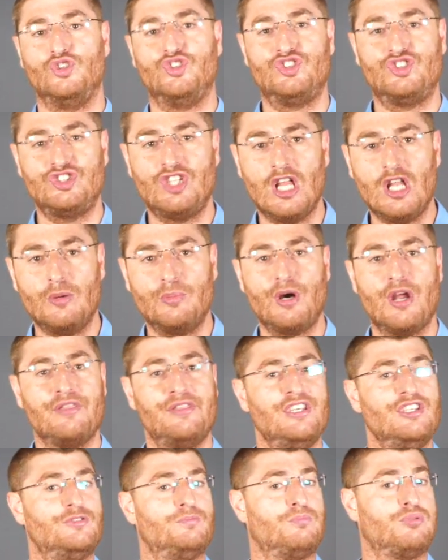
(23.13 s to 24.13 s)
celebrate
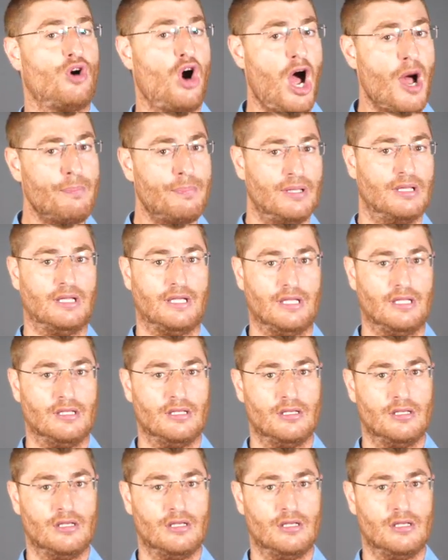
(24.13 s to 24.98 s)
these properly